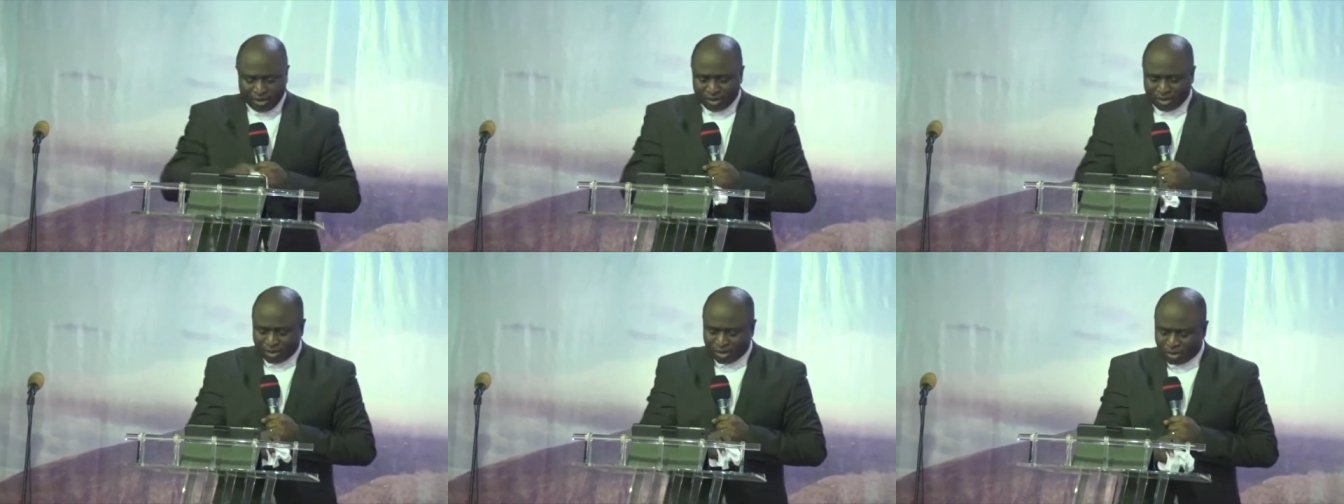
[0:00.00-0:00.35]

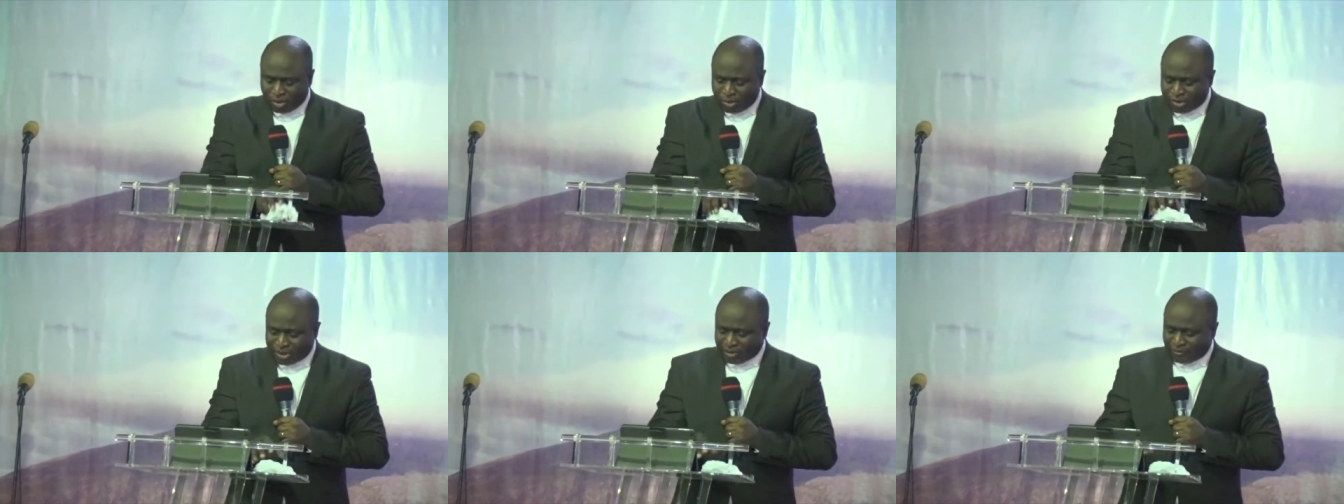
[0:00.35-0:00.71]

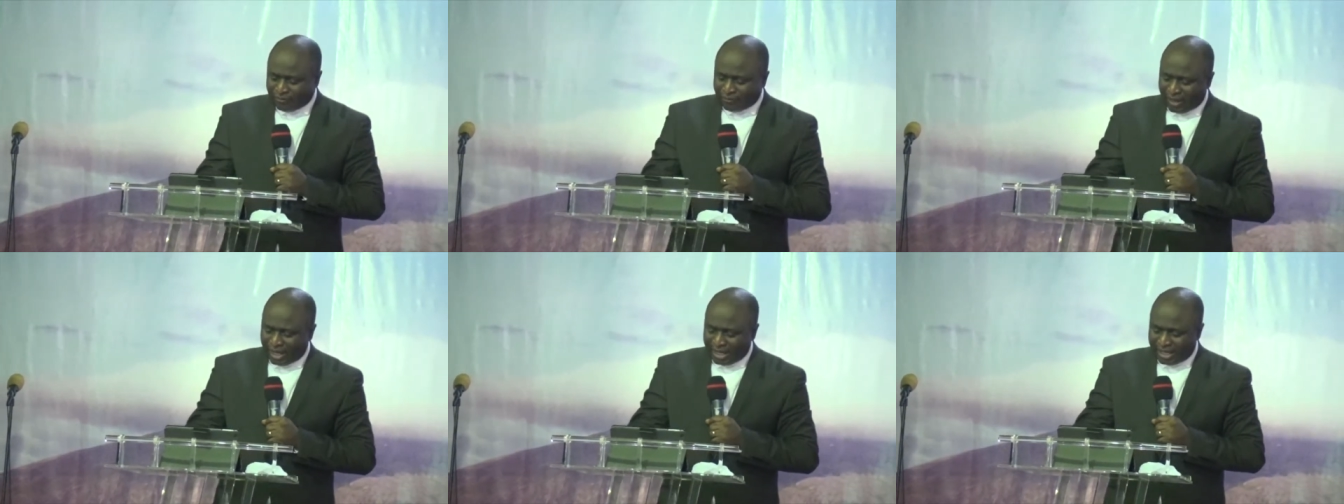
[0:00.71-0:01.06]

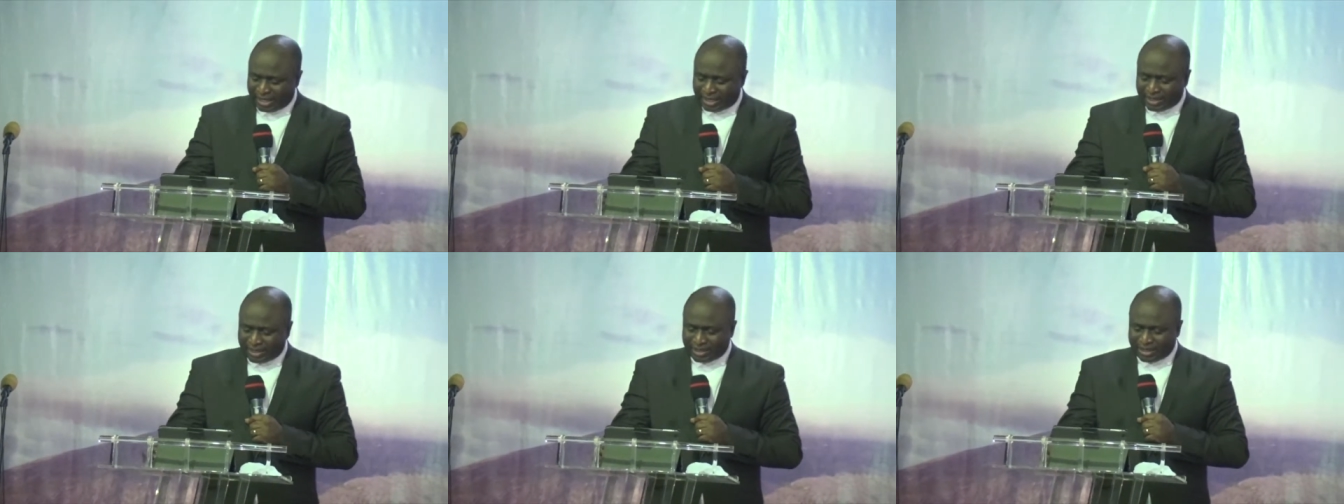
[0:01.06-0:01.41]
crucified.
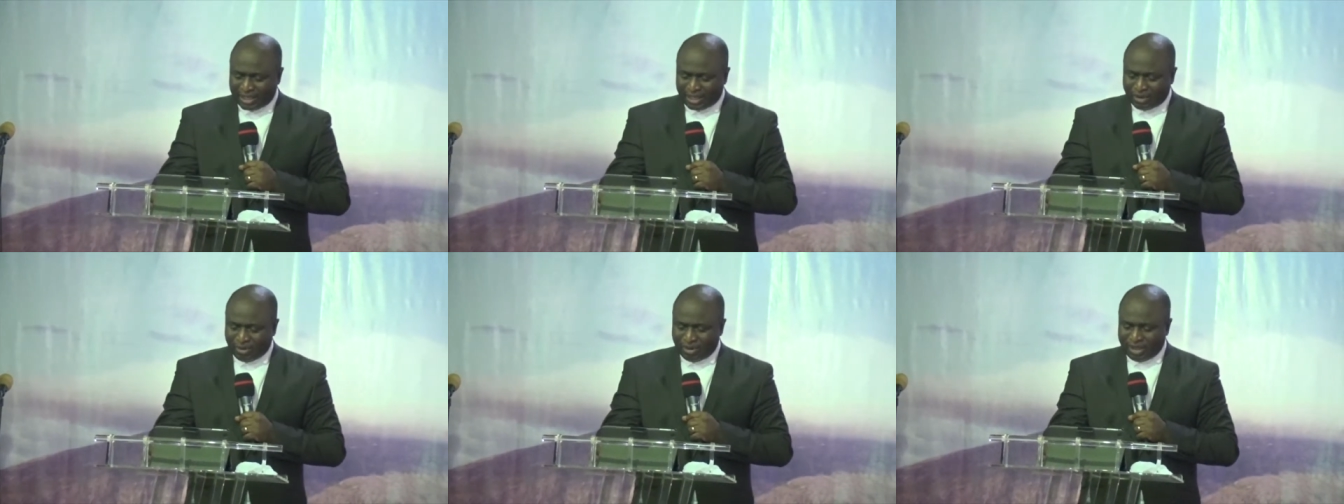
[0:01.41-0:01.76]
Are
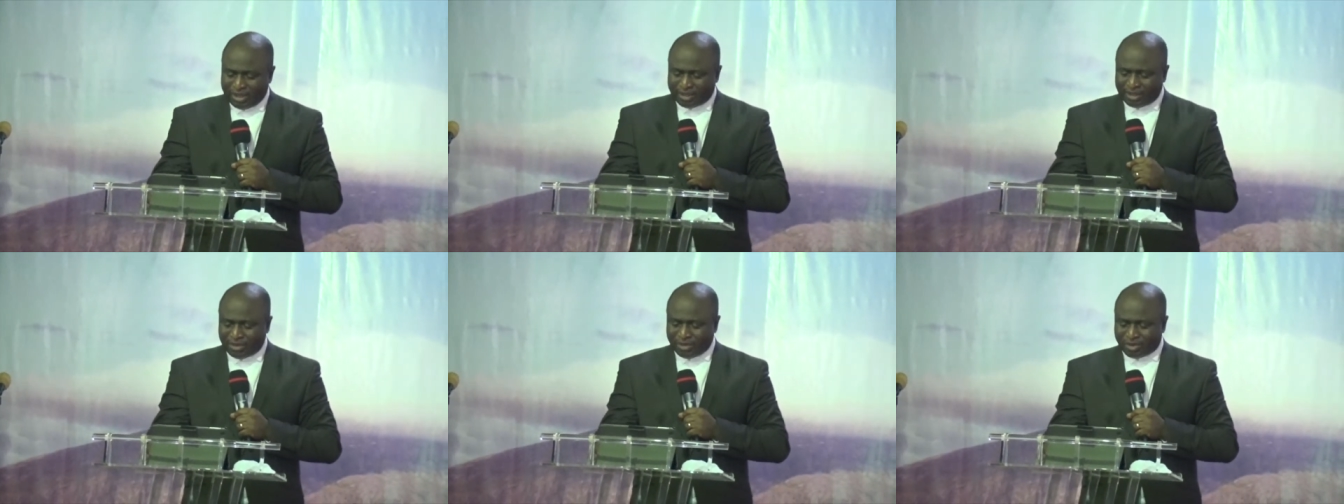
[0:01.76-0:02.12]
you
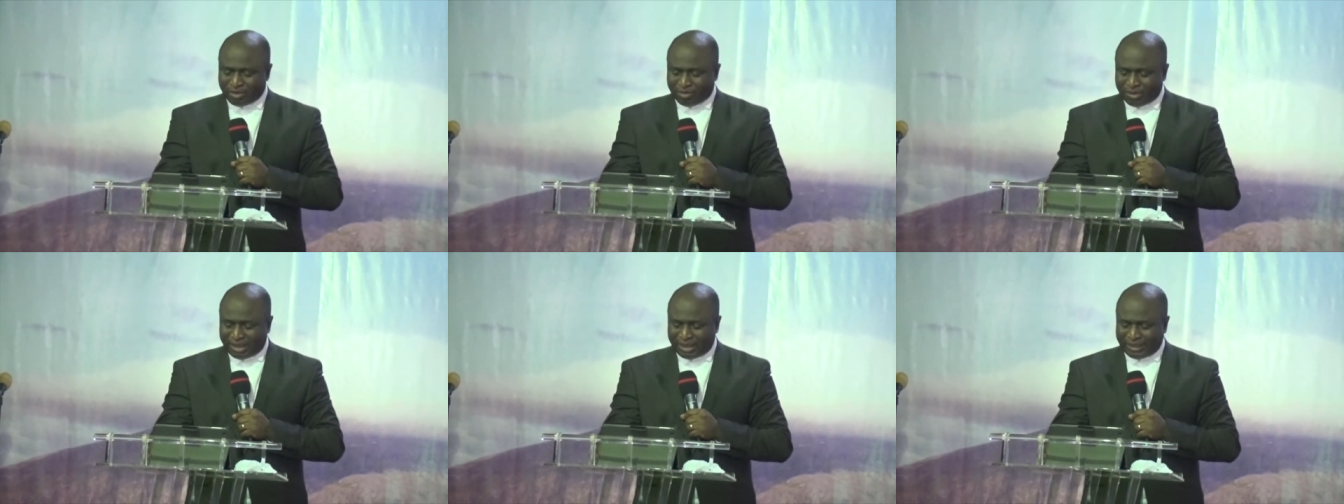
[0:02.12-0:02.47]
listening to
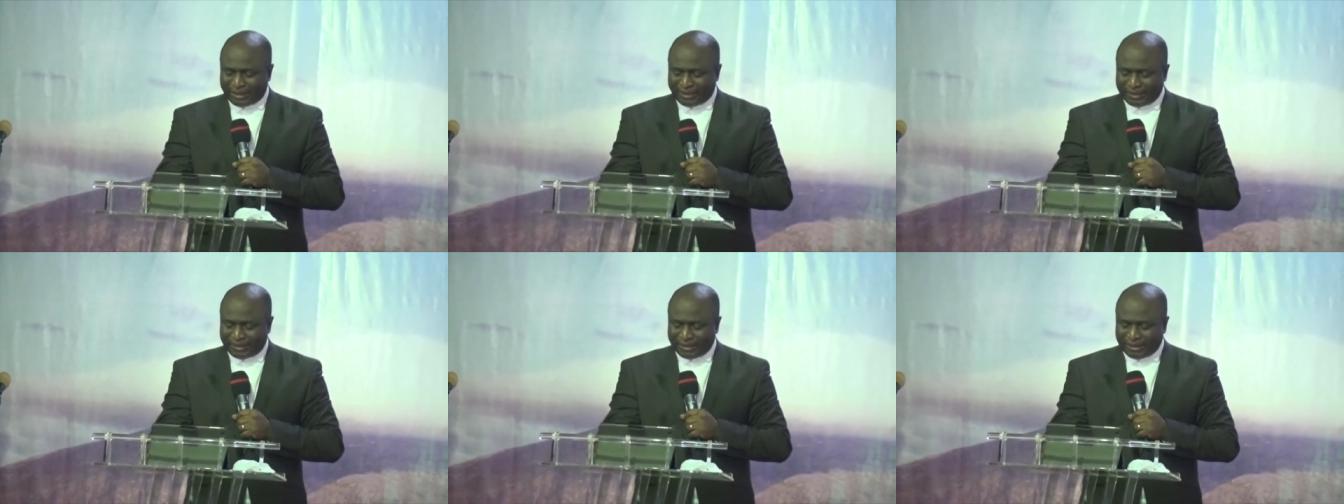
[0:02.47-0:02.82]
me?
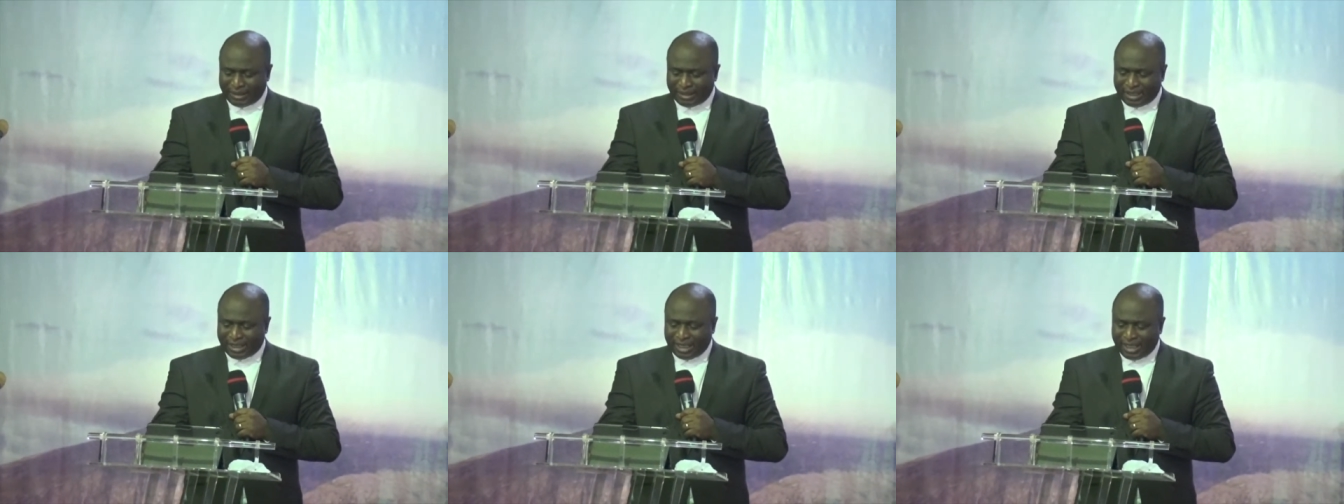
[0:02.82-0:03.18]

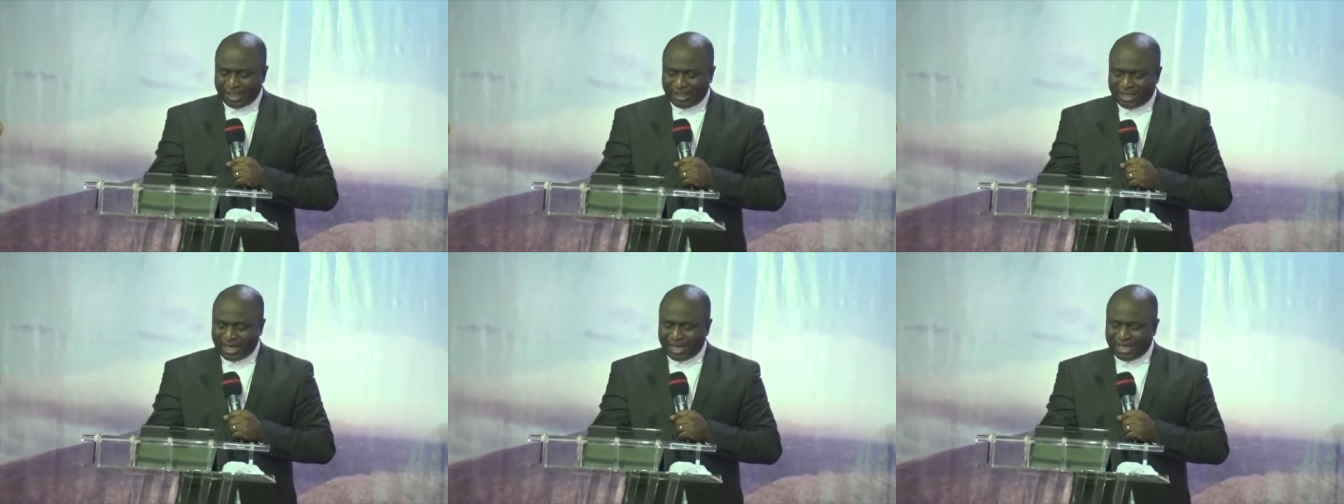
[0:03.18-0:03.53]

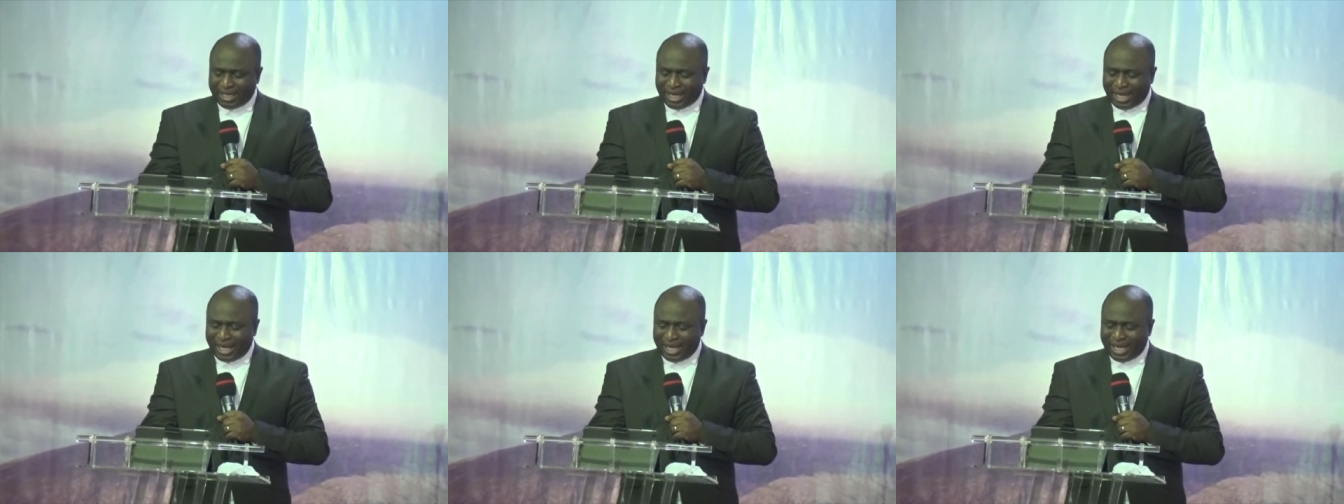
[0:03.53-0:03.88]
Then
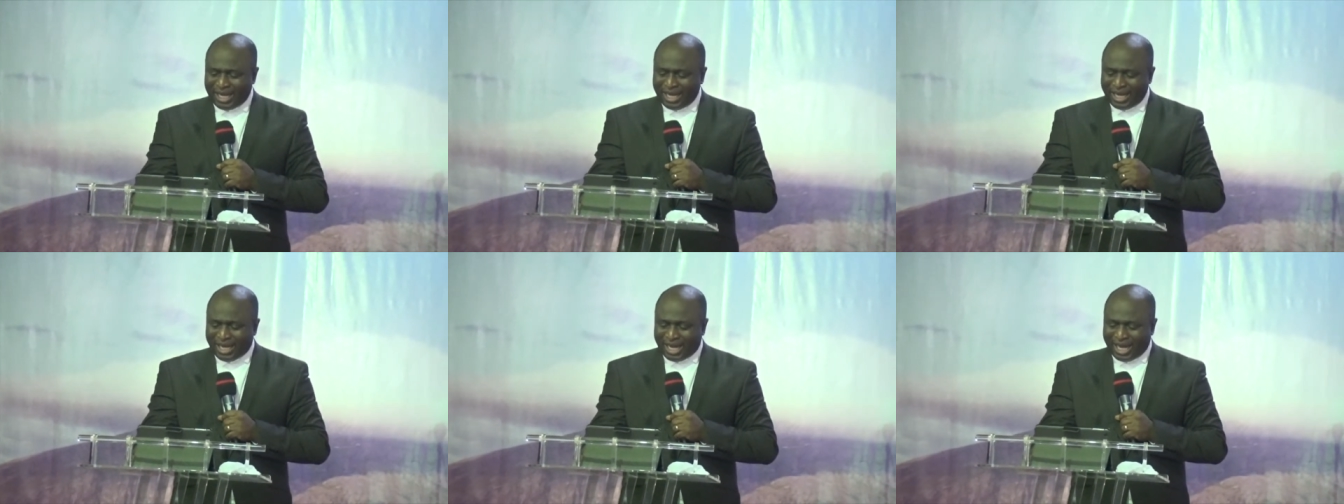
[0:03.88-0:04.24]

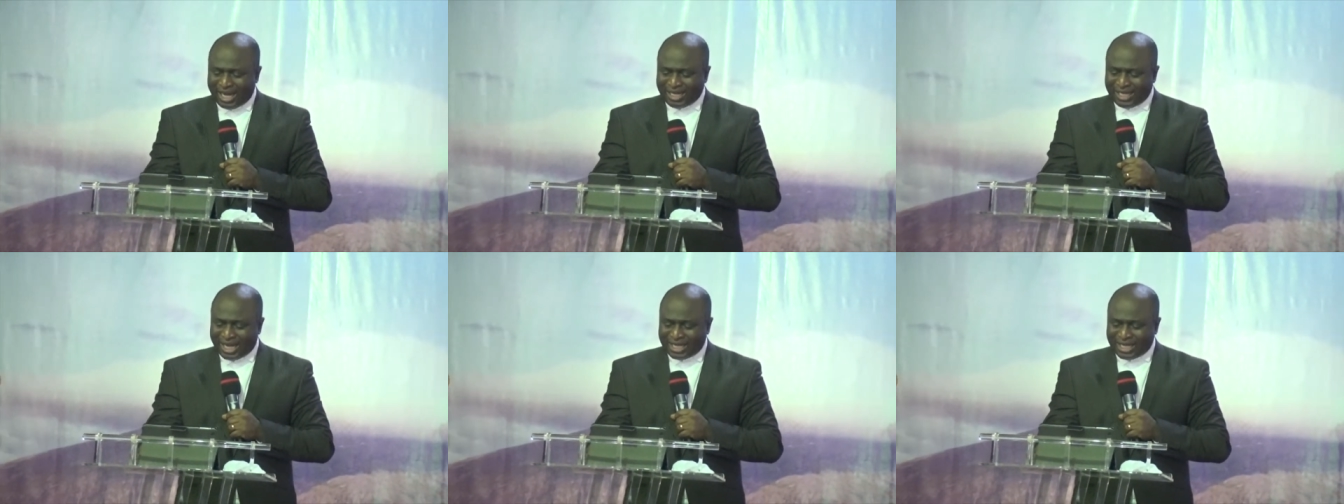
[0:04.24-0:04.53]
there's